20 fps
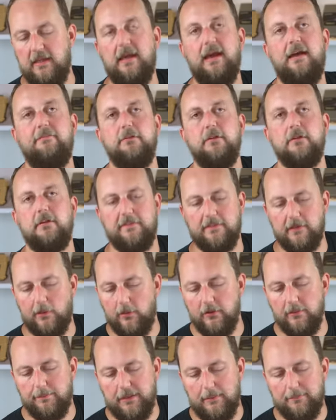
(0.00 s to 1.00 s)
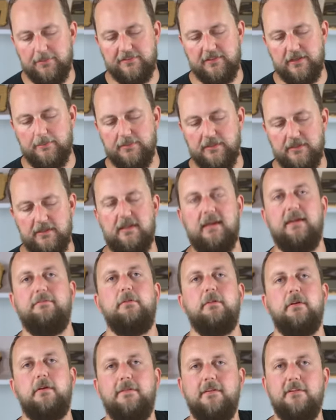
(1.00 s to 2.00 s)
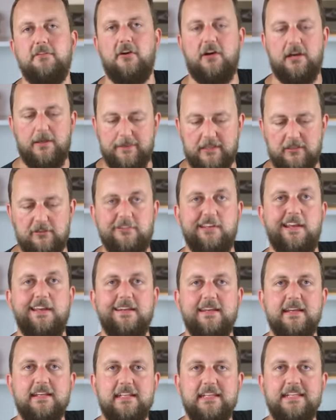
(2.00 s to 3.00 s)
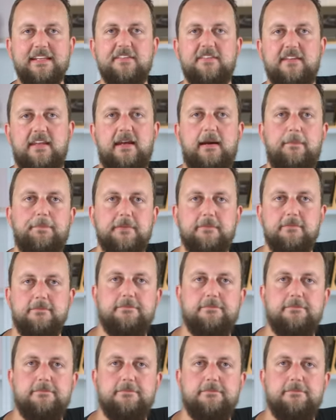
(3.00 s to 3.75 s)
have a look at the oil pump assembly, and have a look at the timing chain and gear setup.